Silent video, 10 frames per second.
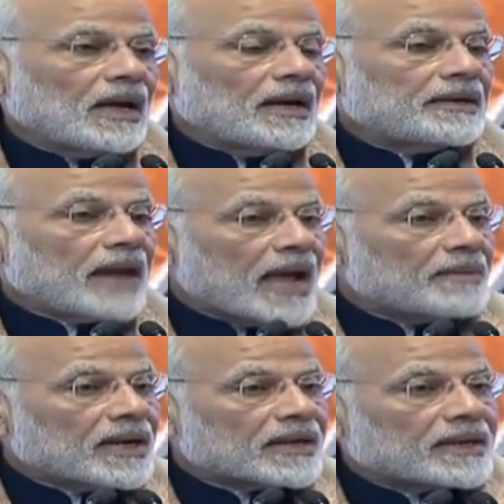
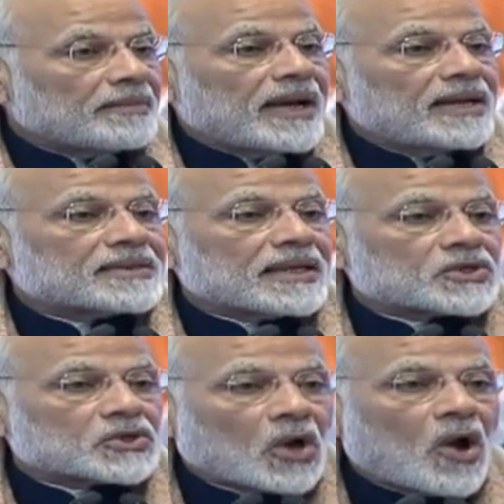Diamond remains a
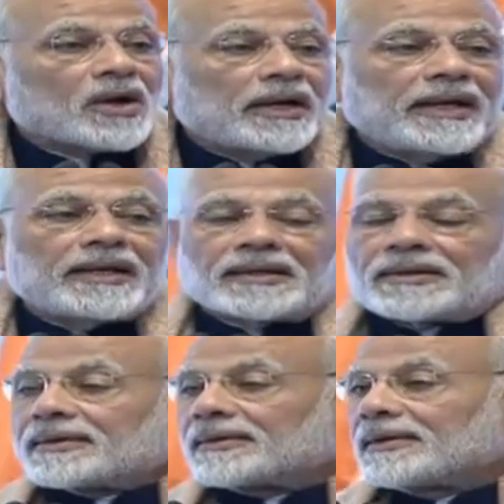strong link
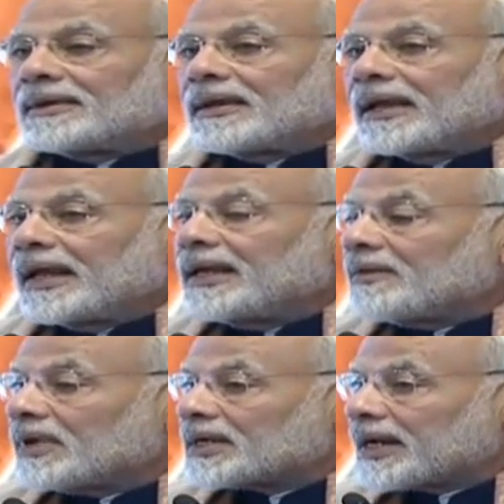in
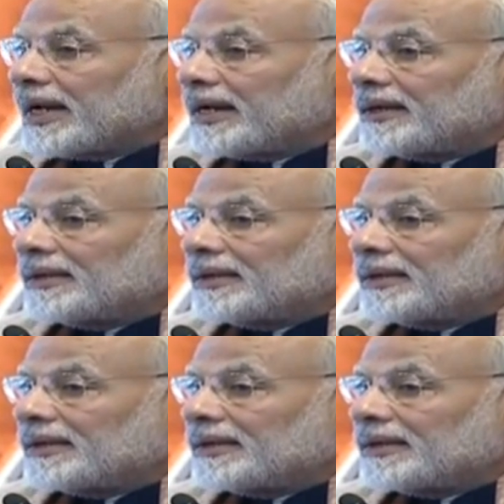our trade.